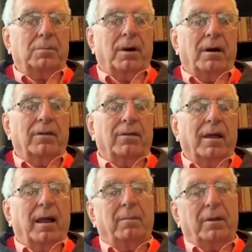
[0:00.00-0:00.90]

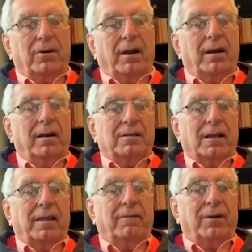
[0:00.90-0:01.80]
experience. And it's not only
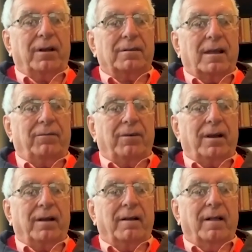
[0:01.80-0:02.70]
South Africa, it's
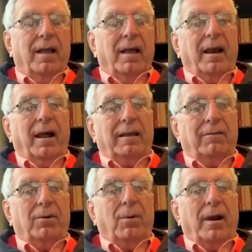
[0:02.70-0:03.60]
Africa. And I'll
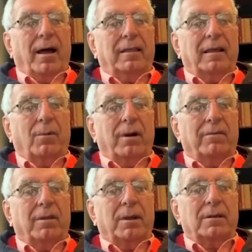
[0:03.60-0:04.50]
give you one
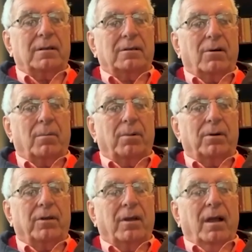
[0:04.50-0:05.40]
of the best
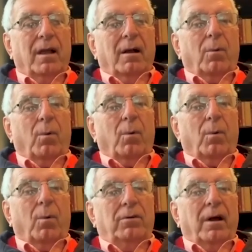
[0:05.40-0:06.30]
examples.
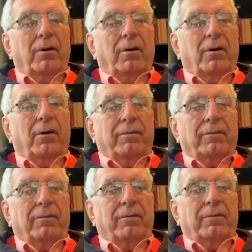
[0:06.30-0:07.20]
What do you know
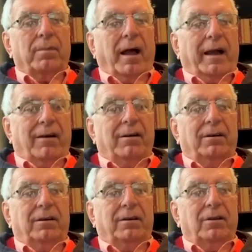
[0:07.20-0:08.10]
Rwanda for? I
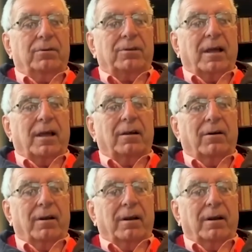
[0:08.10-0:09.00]
guarantee you'd
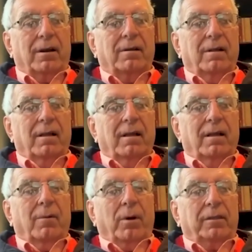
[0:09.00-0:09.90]
say the gorillas,